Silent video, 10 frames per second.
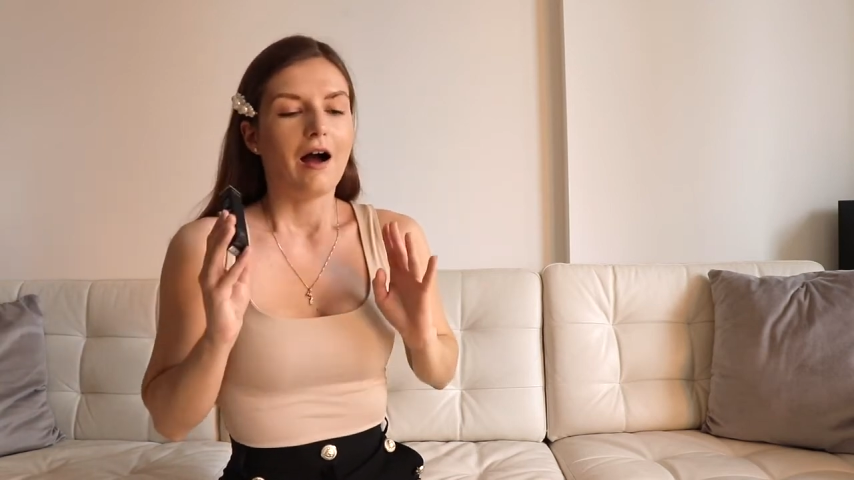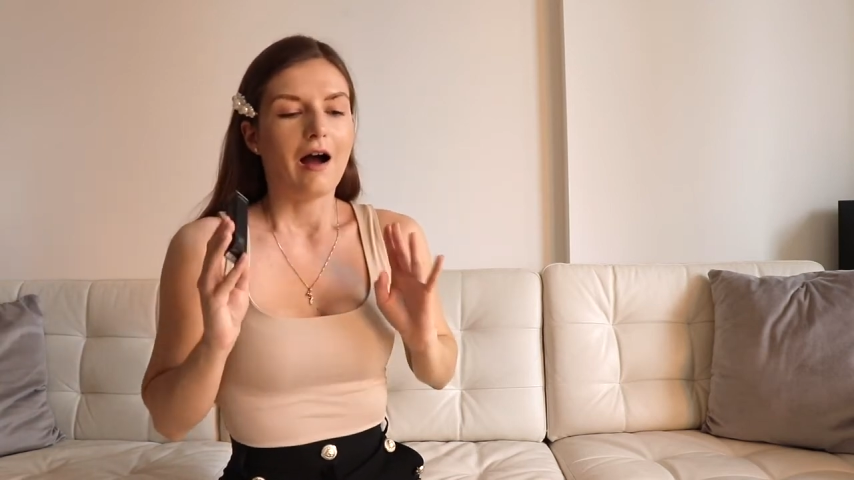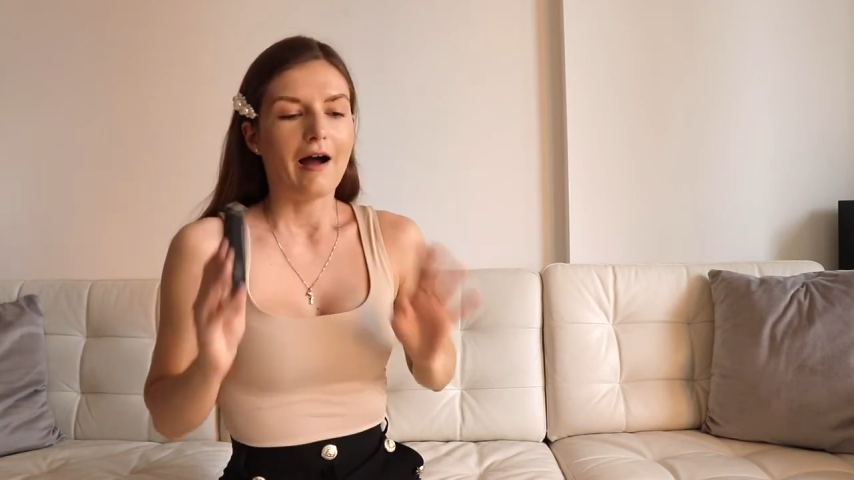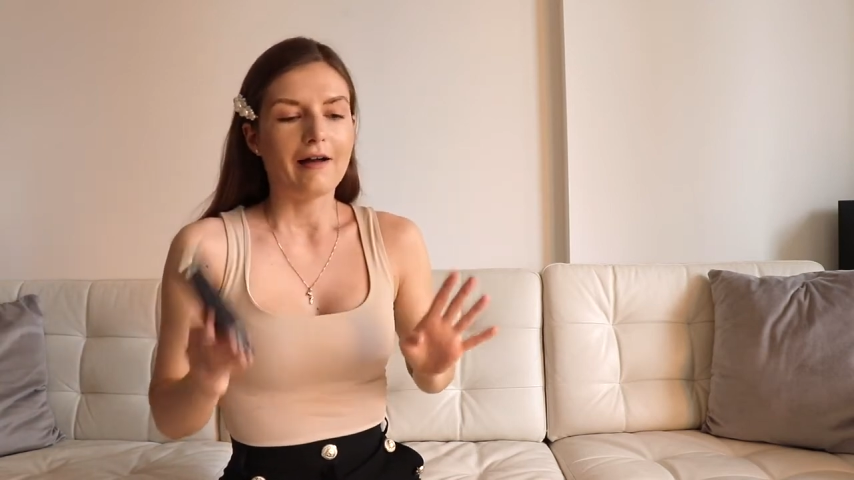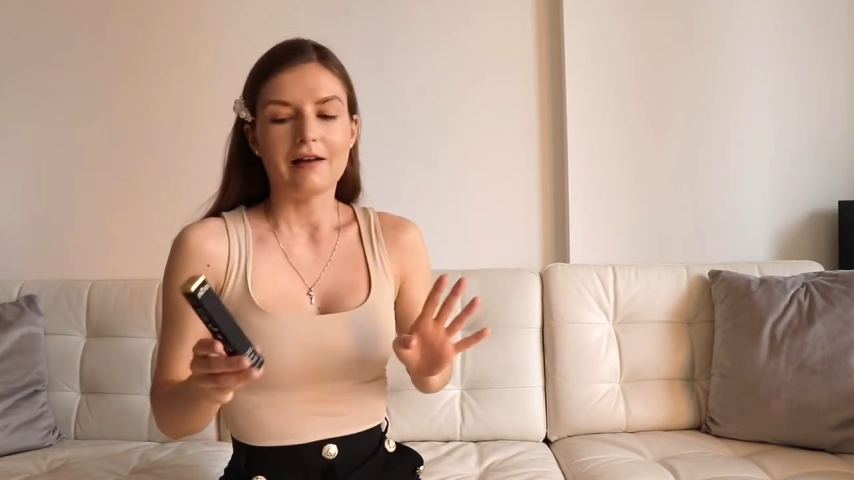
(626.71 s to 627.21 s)

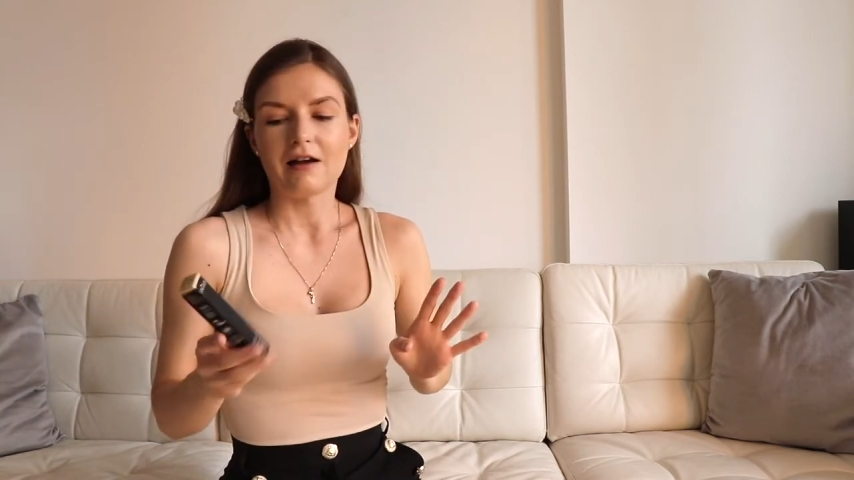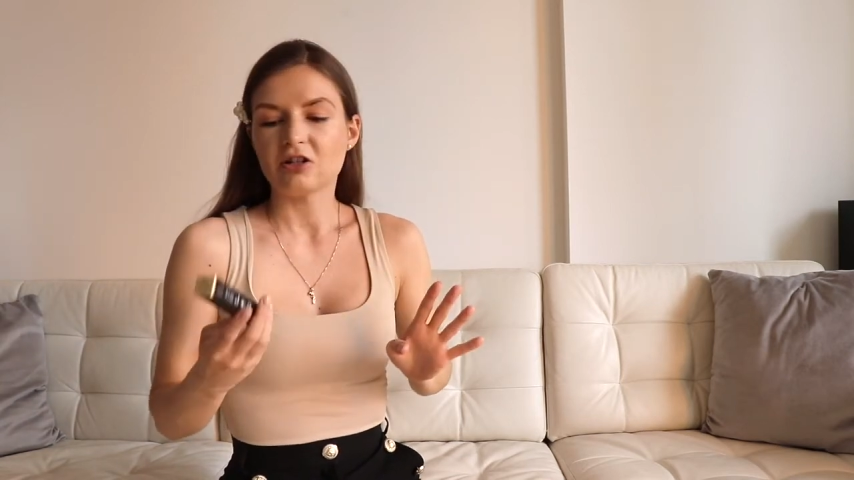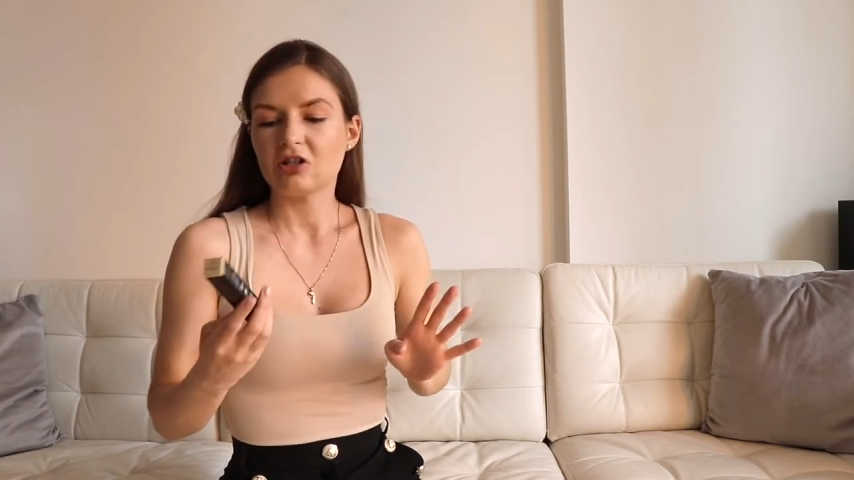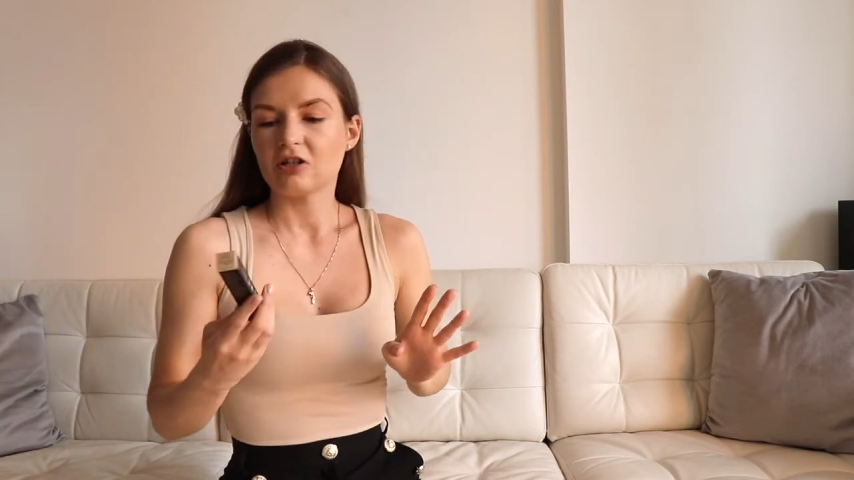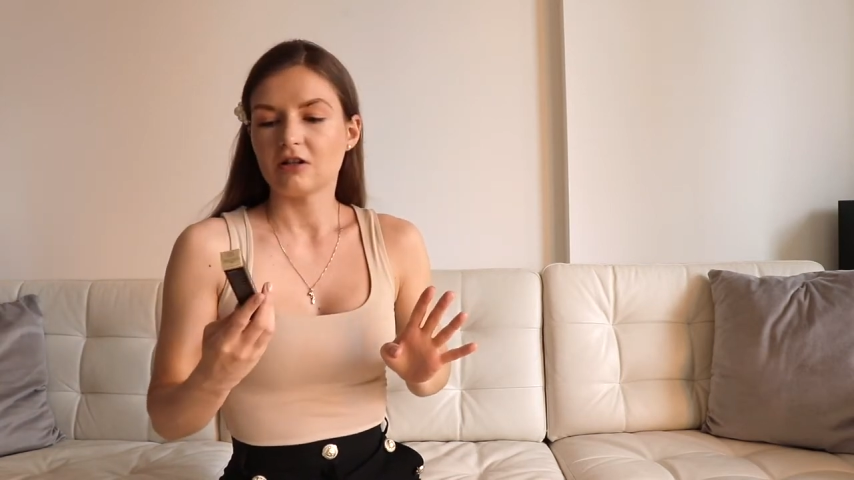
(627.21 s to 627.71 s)

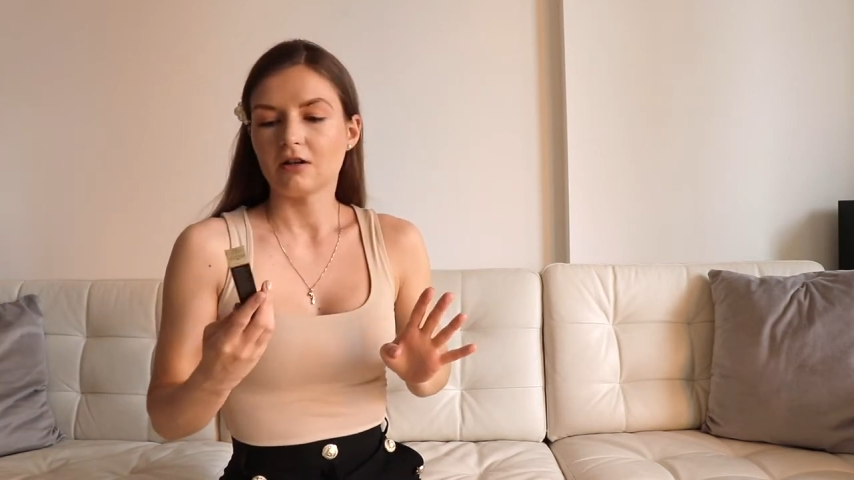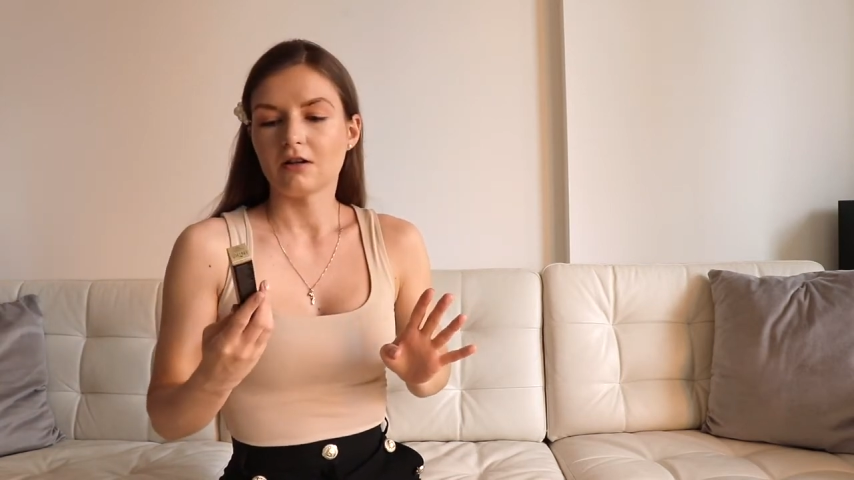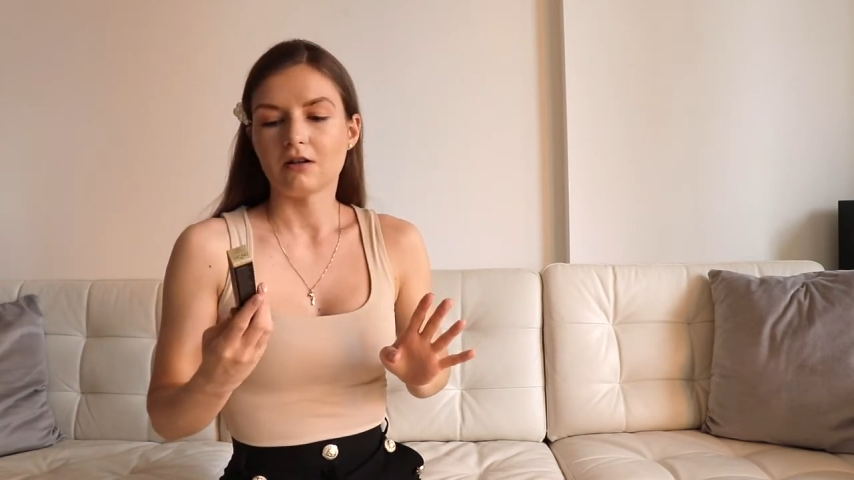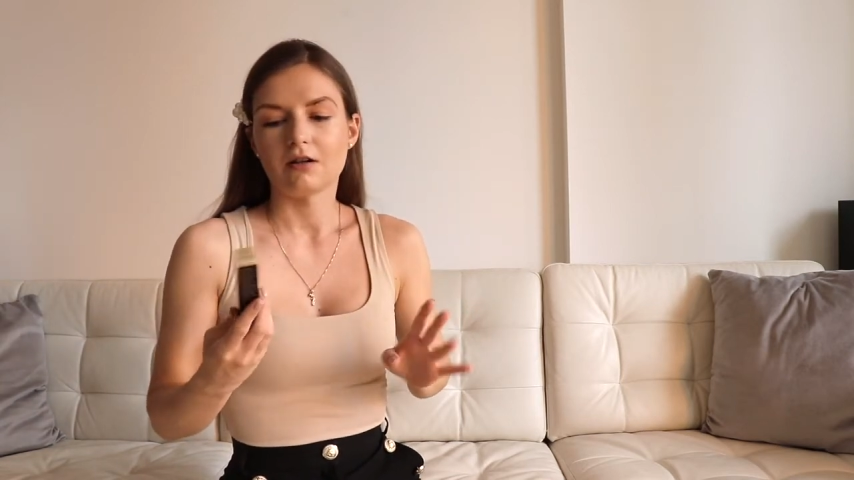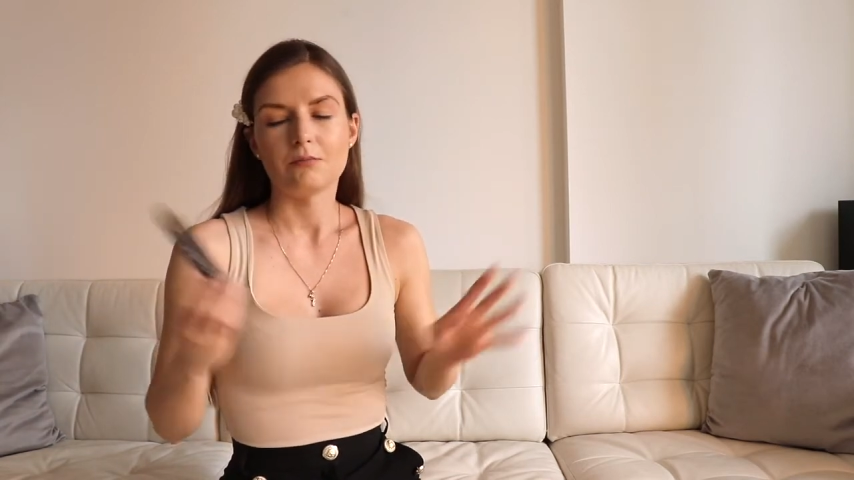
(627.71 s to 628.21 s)
eyelash,
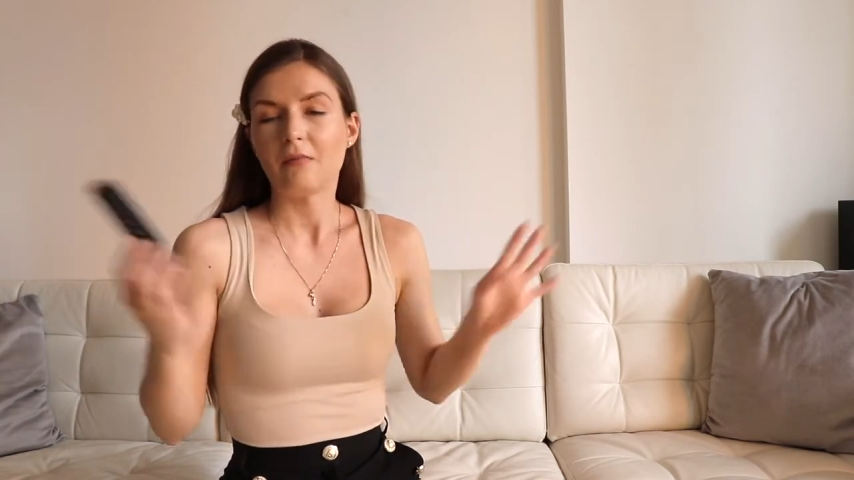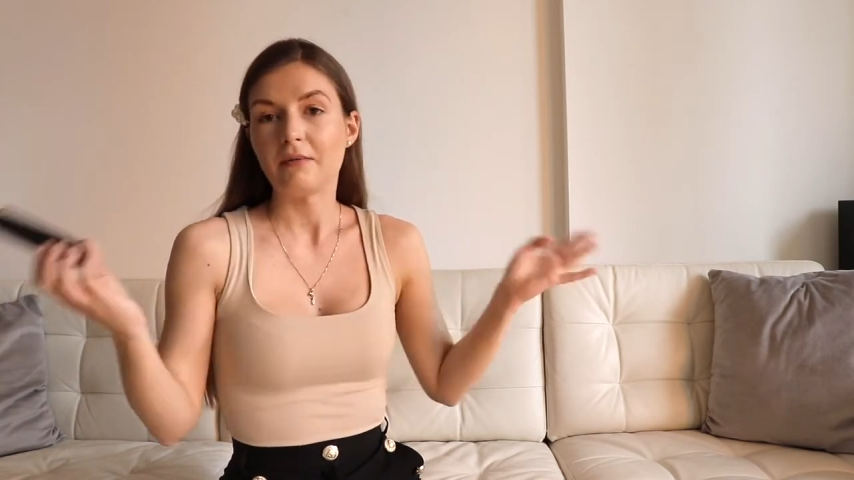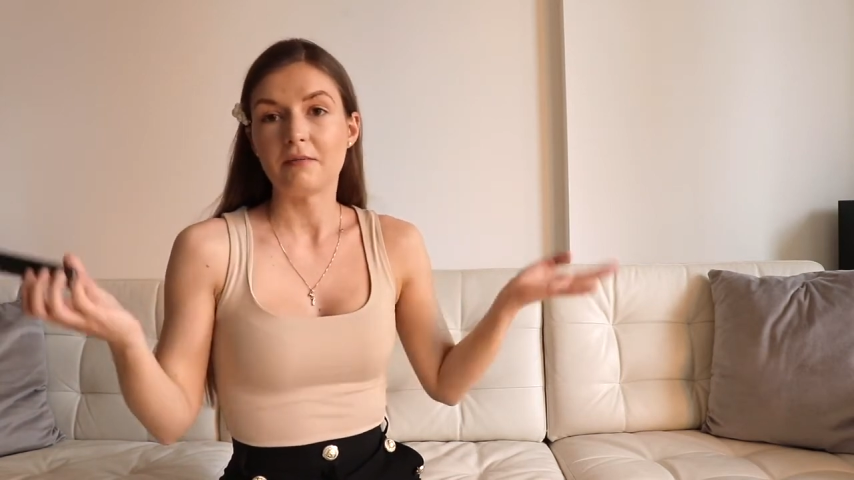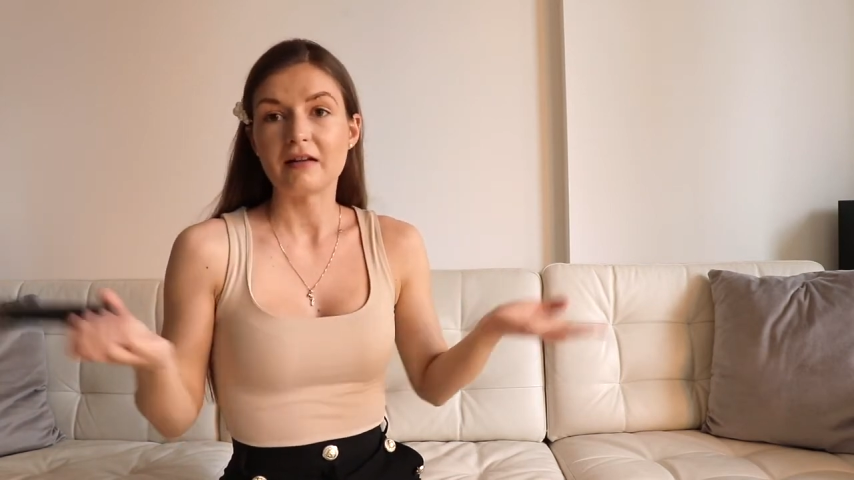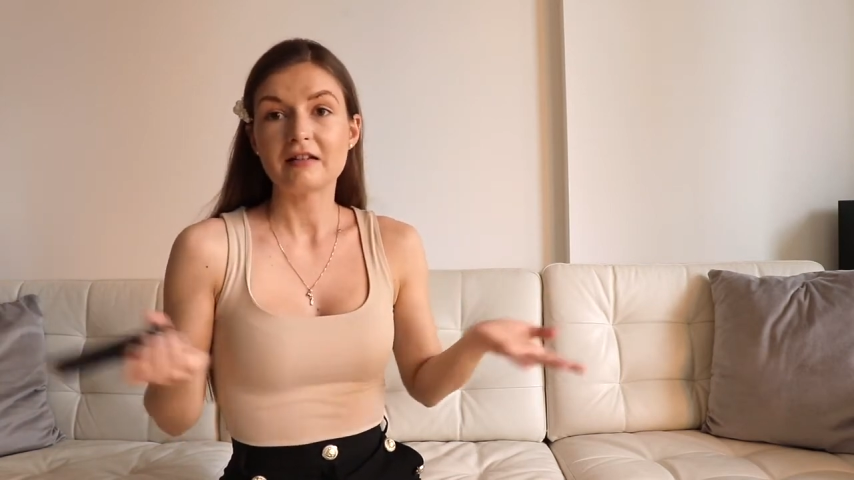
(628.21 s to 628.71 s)

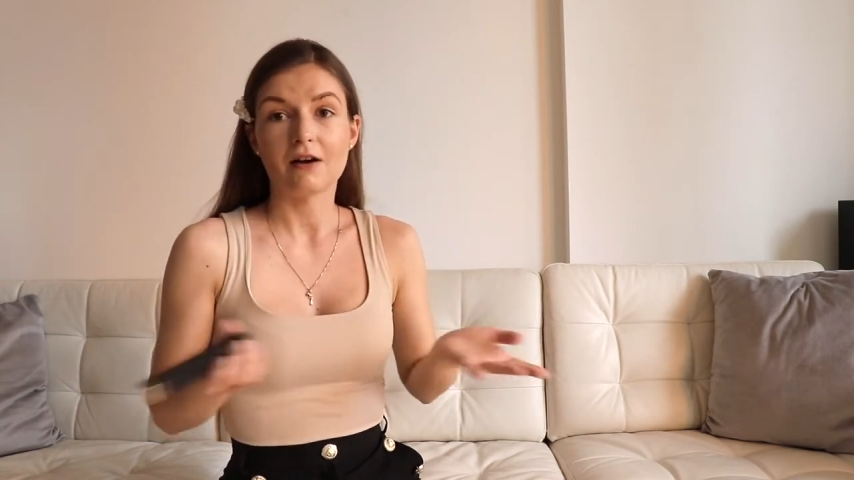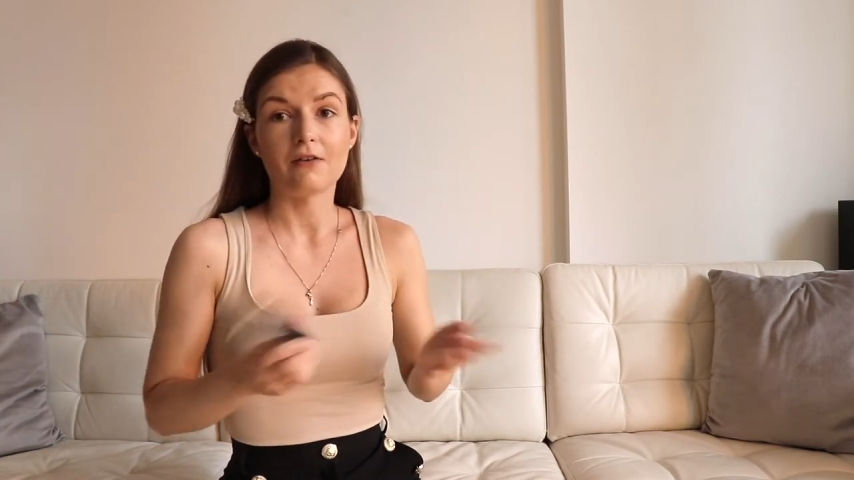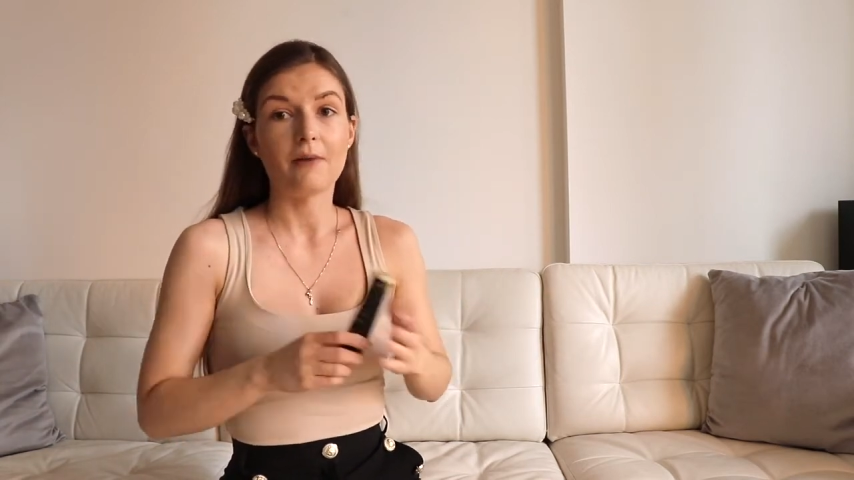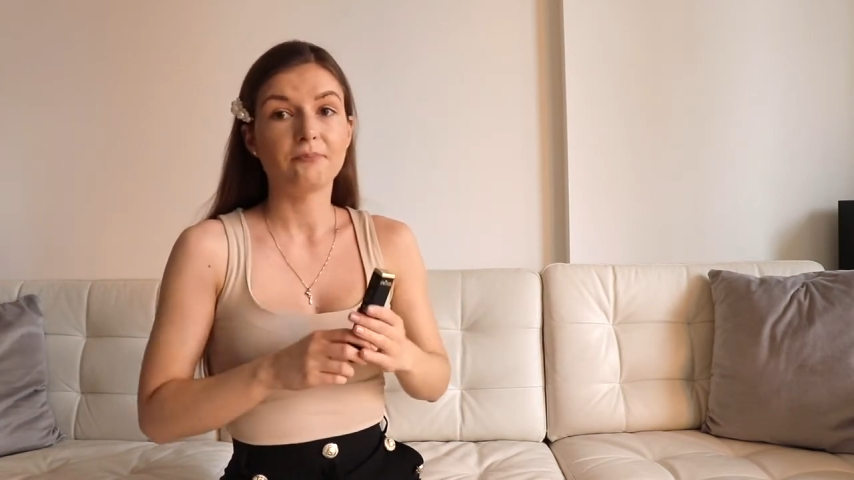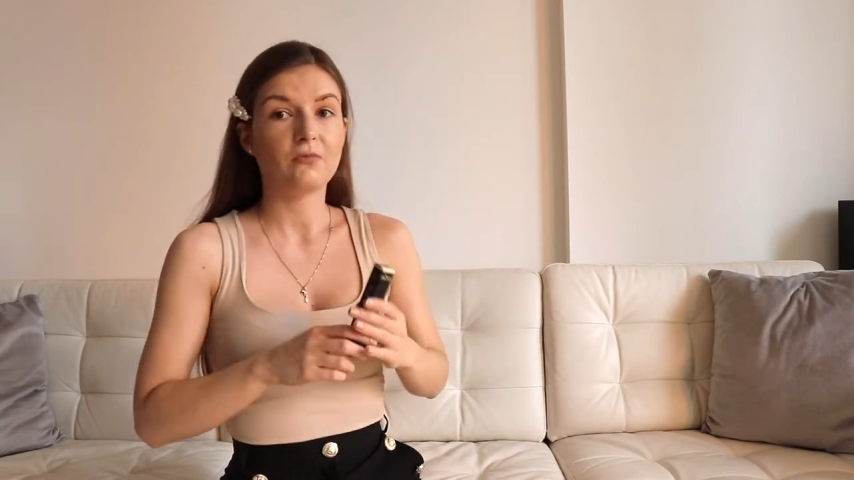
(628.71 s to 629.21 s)

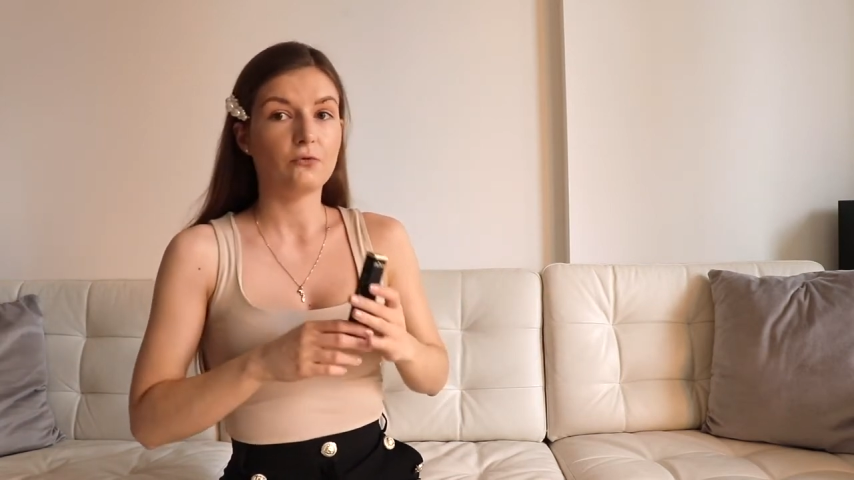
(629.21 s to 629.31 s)
mascara